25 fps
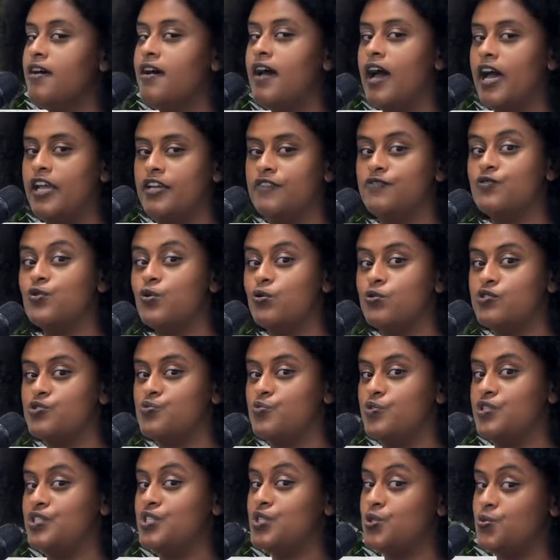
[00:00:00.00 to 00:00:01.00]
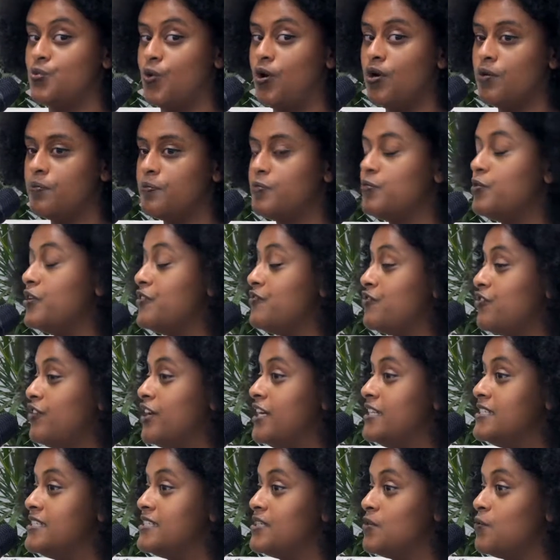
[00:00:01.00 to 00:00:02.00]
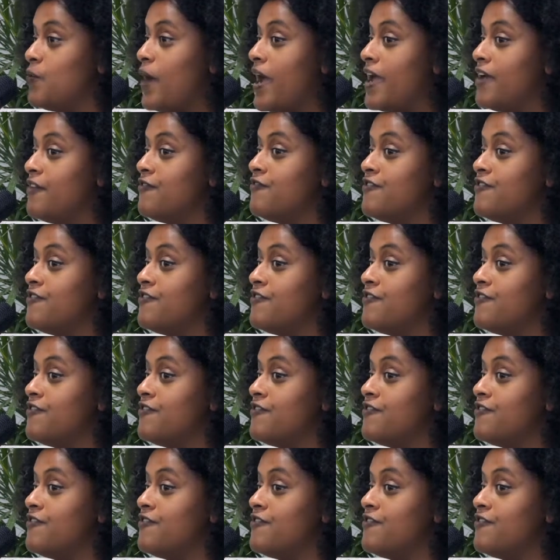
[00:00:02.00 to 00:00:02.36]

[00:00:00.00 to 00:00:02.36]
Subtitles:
And of course, with Schwab, we've created a way